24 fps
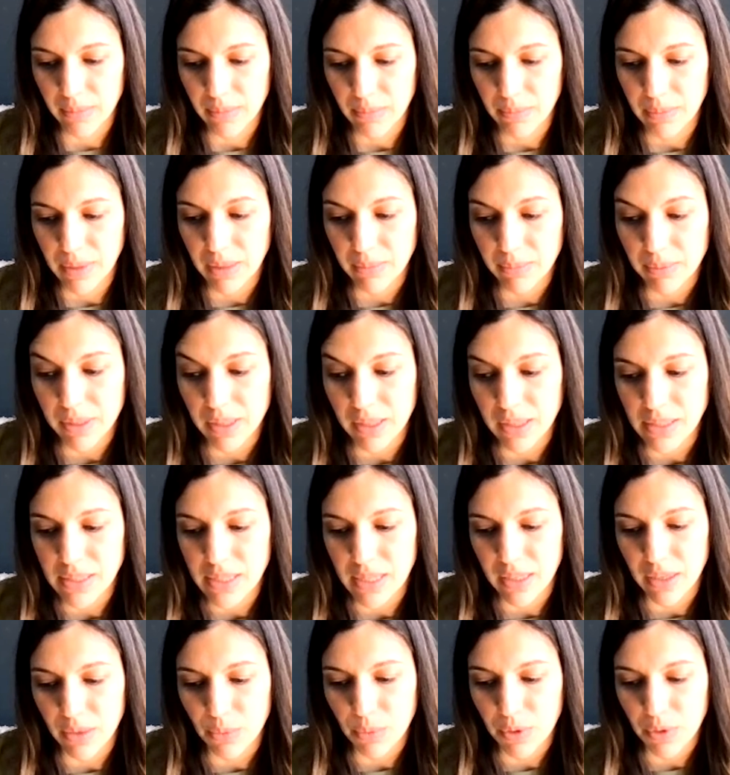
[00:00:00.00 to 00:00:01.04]
being plugged
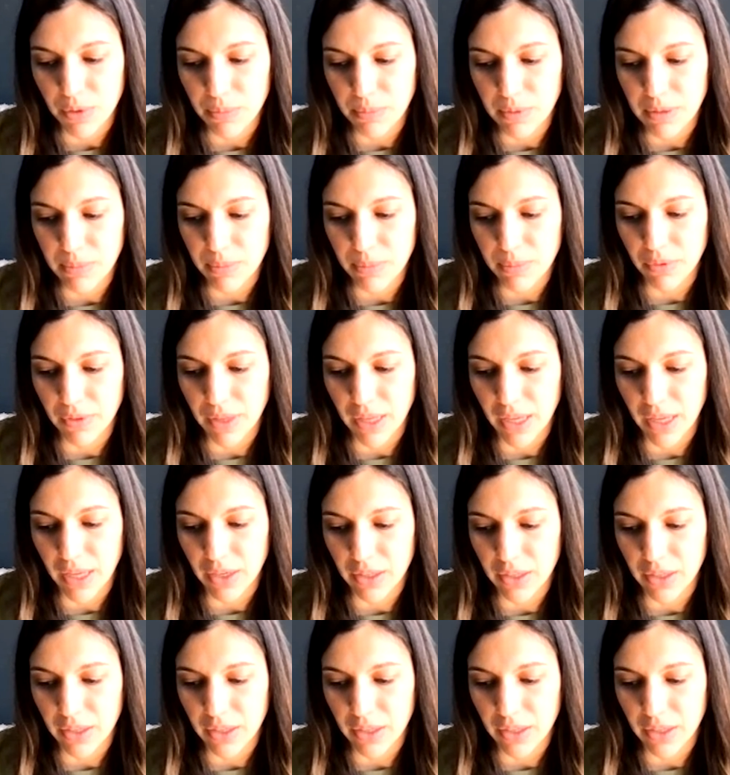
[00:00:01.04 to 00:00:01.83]
in with people that